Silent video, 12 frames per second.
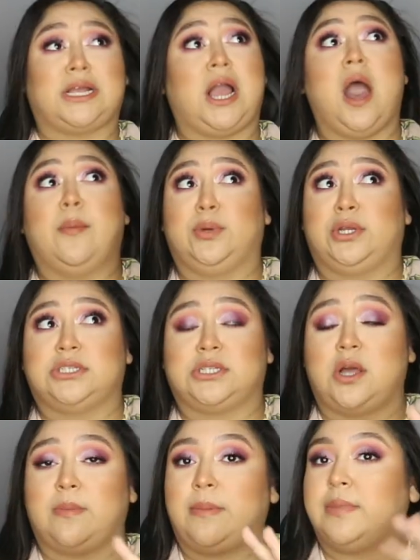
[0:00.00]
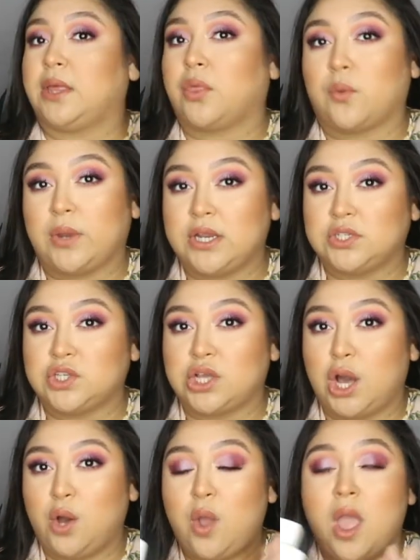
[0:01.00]
couple years ago, maybe like 3 years
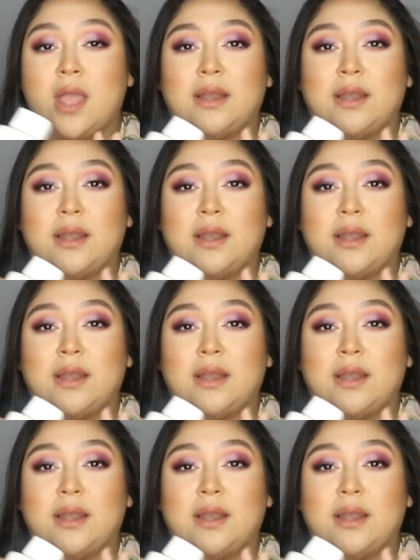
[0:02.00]
ago,